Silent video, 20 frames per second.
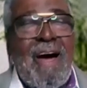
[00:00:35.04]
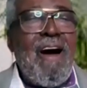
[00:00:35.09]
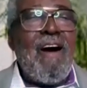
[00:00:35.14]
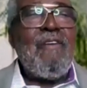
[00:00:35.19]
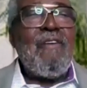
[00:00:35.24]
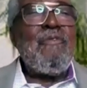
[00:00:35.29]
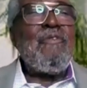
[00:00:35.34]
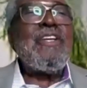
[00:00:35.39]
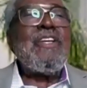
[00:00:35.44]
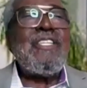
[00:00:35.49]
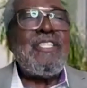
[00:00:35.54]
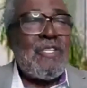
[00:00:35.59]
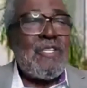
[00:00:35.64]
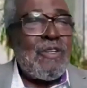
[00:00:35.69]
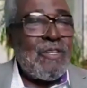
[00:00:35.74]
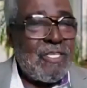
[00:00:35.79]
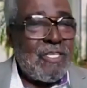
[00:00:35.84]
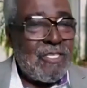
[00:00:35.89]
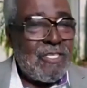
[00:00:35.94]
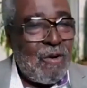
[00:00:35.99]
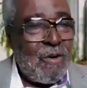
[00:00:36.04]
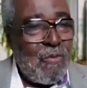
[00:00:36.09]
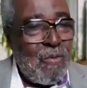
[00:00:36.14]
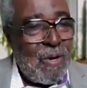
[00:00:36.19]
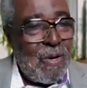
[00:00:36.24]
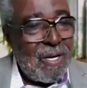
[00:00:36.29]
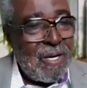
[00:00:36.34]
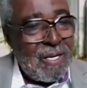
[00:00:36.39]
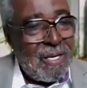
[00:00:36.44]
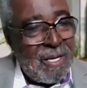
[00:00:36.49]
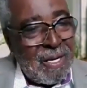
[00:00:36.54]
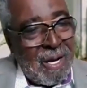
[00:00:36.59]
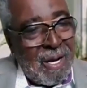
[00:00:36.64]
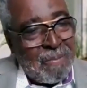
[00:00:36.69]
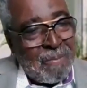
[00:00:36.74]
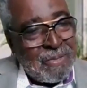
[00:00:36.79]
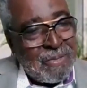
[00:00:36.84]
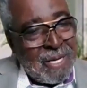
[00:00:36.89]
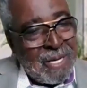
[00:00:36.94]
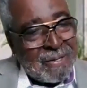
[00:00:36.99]
are resources. So, one of the
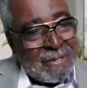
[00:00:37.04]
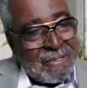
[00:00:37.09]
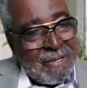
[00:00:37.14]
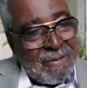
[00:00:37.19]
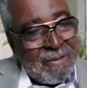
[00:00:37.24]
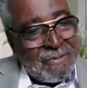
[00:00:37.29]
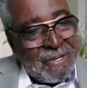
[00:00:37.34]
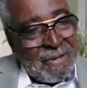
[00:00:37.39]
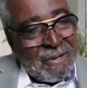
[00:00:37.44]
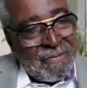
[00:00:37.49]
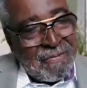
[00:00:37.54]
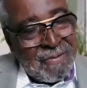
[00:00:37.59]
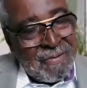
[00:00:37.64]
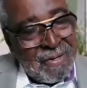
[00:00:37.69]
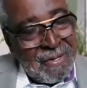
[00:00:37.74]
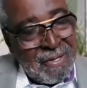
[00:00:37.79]
objectives of